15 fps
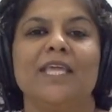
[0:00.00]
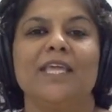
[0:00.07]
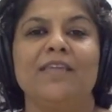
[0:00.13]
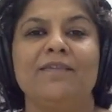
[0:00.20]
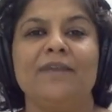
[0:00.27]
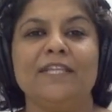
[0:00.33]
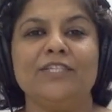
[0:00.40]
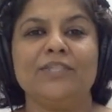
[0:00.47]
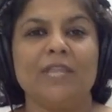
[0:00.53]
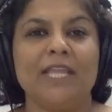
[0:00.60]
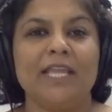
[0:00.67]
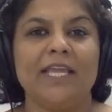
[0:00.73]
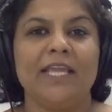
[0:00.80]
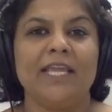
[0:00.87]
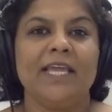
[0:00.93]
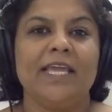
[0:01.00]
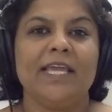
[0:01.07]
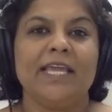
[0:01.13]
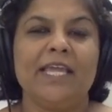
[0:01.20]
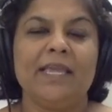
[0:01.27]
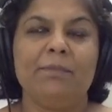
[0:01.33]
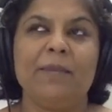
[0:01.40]
Eventually,
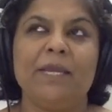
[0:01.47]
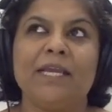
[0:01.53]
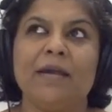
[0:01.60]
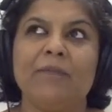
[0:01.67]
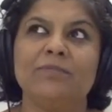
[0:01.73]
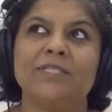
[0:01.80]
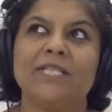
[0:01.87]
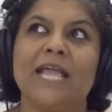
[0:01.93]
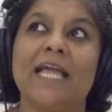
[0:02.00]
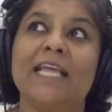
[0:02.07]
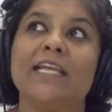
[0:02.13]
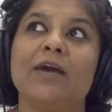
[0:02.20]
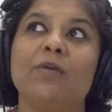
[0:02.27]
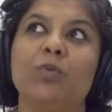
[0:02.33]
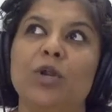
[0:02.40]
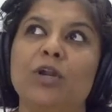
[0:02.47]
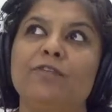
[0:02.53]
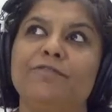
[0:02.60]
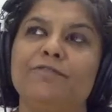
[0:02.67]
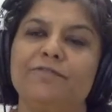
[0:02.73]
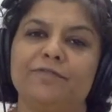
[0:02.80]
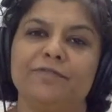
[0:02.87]
he becomes like a
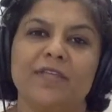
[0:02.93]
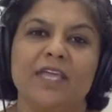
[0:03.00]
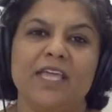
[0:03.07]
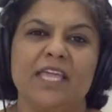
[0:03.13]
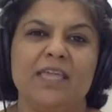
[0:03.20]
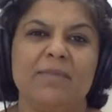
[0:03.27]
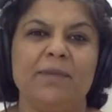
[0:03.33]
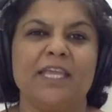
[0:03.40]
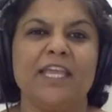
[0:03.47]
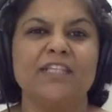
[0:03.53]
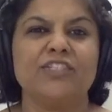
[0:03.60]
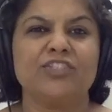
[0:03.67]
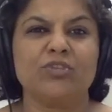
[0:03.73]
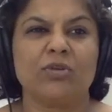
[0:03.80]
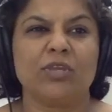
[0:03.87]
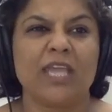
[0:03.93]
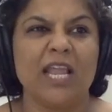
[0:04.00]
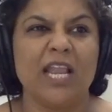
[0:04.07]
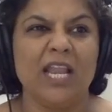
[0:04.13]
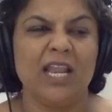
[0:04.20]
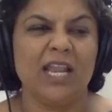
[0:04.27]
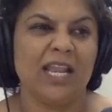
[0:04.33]
wolf. He begins to
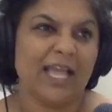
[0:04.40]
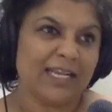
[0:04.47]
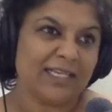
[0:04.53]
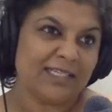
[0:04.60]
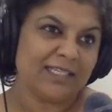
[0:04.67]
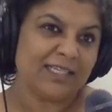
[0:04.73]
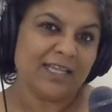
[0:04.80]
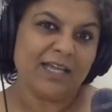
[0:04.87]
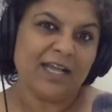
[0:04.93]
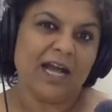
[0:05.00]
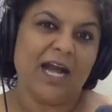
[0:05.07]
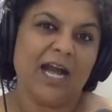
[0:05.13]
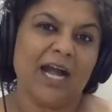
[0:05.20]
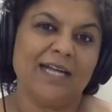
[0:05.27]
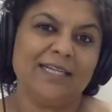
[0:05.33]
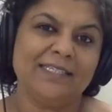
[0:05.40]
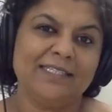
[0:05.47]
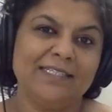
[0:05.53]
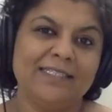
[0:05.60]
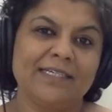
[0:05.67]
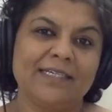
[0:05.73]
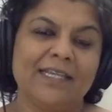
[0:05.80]
kill and
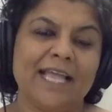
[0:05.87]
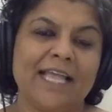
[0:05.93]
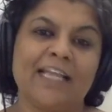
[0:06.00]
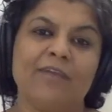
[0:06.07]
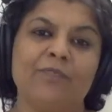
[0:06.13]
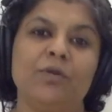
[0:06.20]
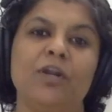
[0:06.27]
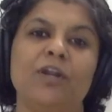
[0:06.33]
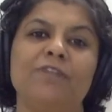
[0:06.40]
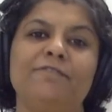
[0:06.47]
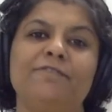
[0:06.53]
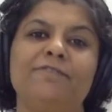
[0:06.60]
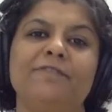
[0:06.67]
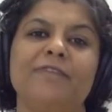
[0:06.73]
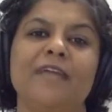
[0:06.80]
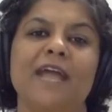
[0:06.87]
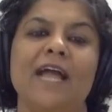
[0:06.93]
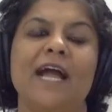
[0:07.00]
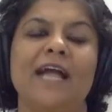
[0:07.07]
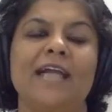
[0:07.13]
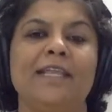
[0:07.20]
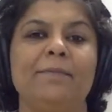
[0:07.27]
hunt like a wolf,
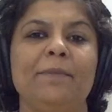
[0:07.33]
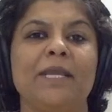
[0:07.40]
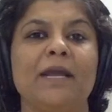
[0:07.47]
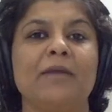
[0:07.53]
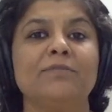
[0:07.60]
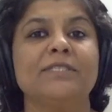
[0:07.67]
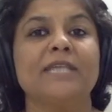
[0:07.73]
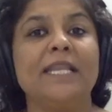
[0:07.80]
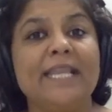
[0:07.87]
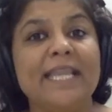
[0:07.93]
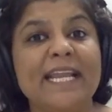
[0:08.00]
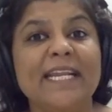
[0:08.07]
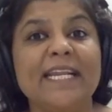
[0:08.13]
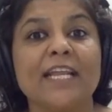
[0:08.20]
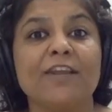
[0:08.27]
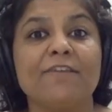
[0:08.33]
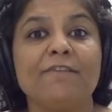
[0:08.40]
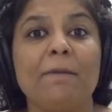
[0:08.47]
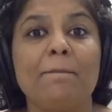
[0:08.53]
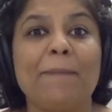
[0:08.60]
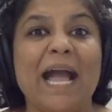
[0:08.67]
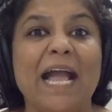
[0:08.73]
and he becomes the leader of
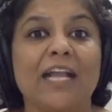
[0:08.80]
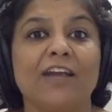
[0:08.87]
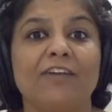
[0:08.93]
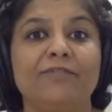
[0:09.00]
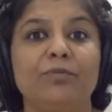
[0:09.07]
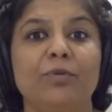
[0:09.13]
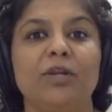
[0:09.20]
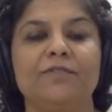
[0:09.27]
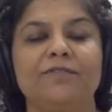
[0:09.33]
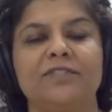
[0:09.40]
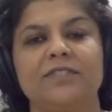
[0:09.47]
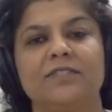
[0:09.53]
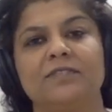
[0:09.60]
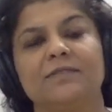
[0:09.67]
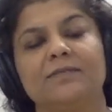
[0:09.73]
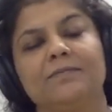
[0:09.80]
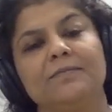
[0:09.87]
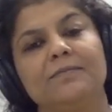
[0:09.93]
a pack of wolves.